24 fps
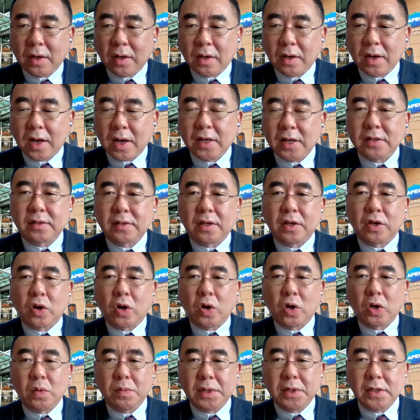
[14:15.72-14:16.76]
as the
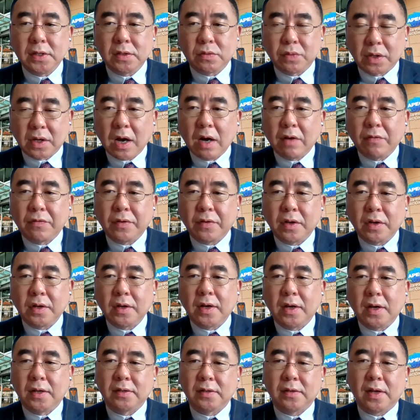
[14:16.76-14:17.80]
economies
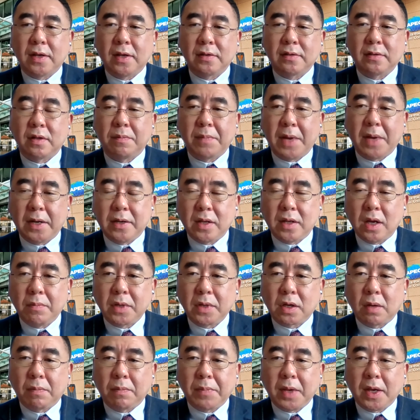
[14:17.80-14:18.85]
recover, as the
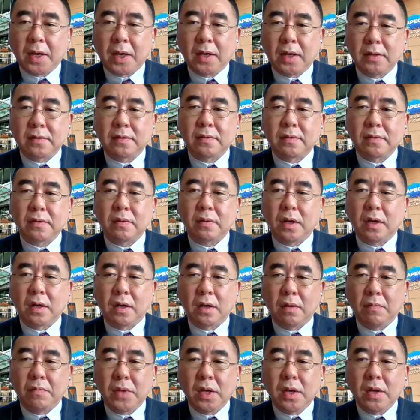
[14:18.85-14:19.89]
pandemic abates,
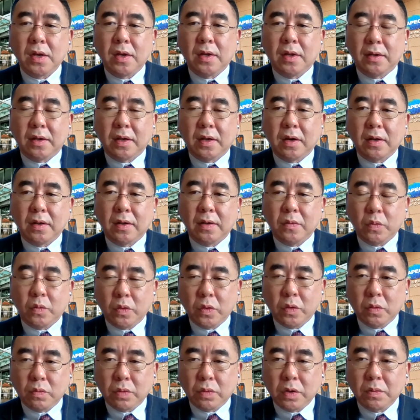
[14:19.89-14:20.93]

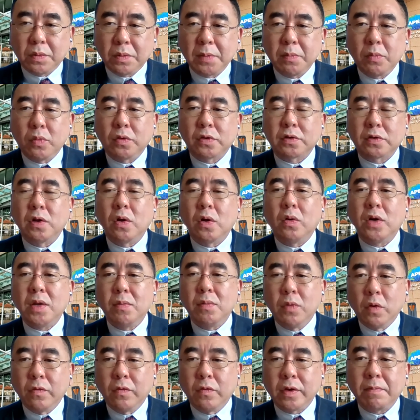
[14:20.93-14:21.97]
we'll be slowly
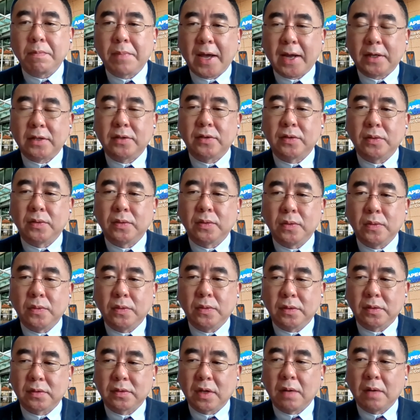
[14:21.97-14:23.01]
moving back to
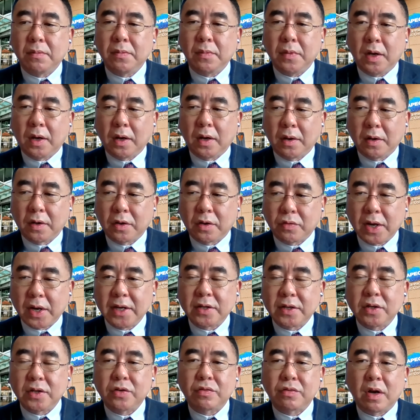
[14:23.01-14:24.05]
some
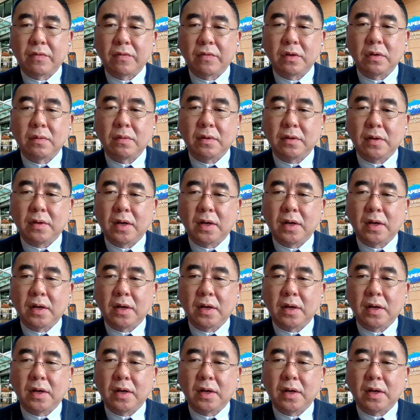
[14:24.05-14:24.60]
greater travel